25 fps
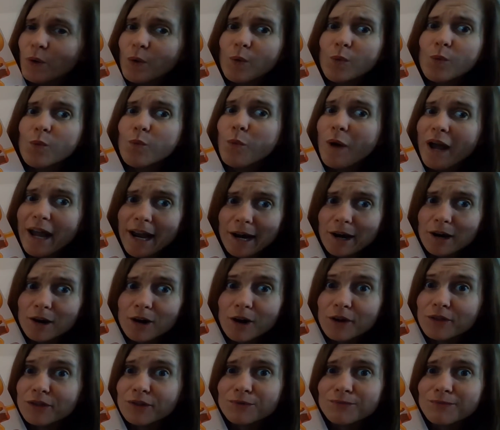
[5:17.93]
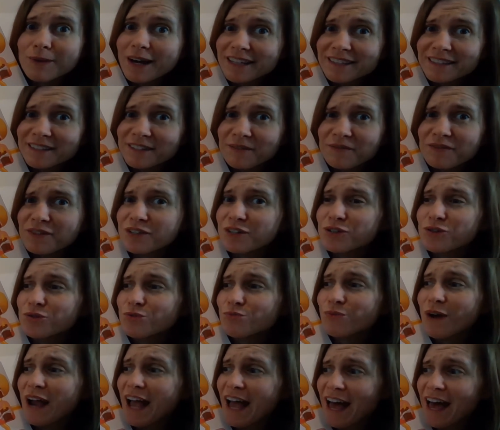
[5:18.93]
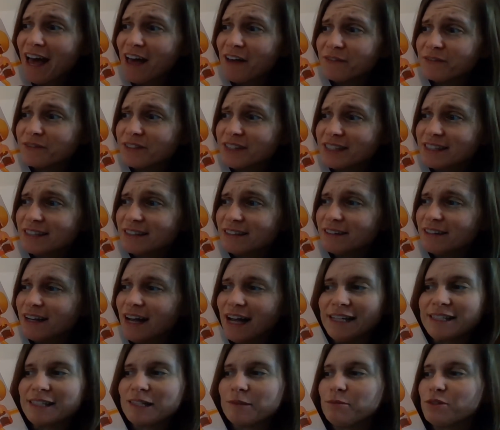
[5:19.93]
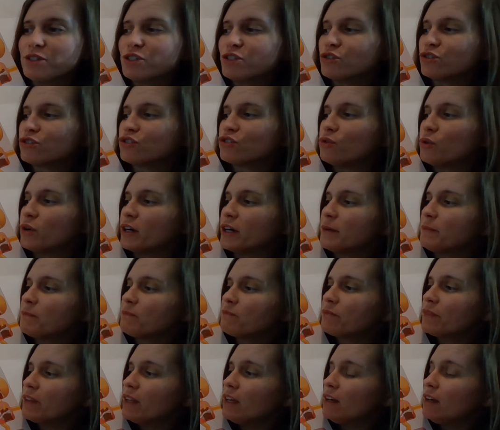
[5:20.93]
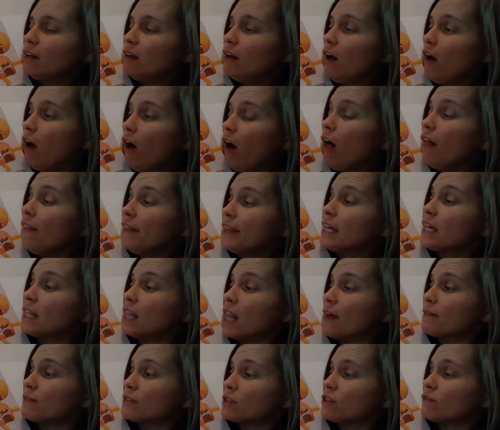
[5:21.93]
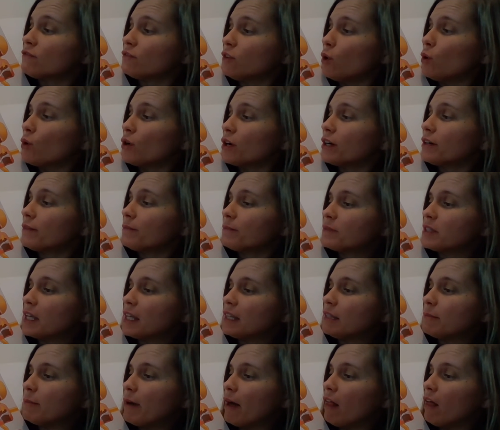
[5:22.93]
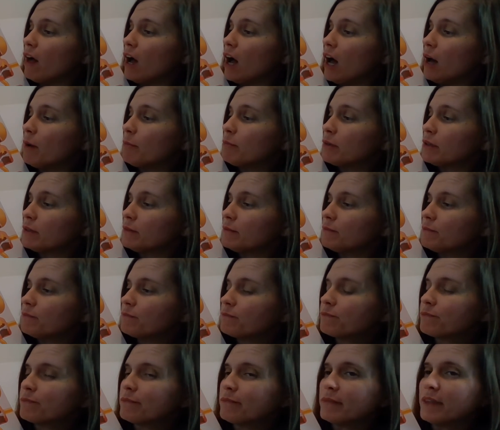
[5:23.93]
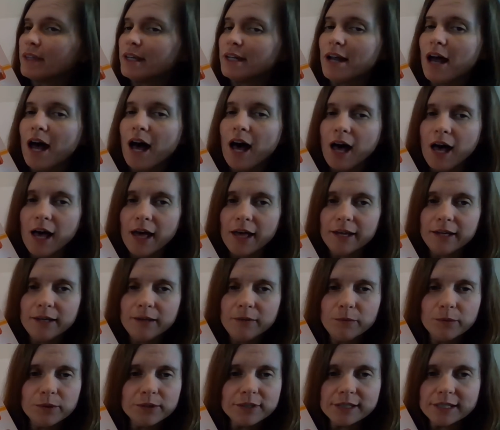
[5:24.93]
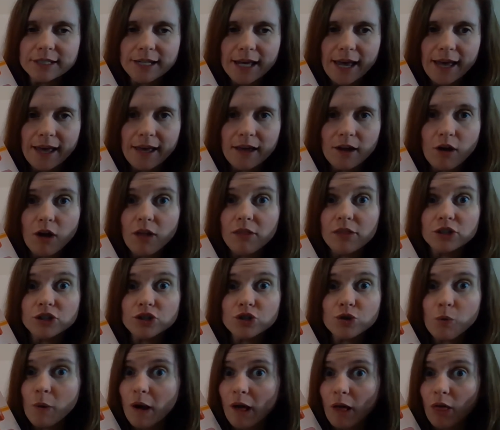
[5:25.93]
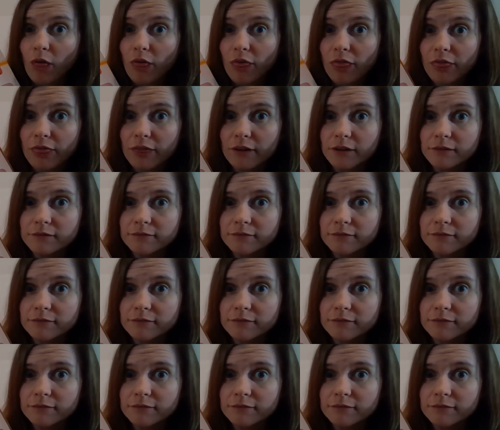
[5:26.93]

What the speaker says: Where are the rest of the giraffes? Asked Mr. Snore. On the 11th floor, said the bellhop. Then I will stay on the 12th.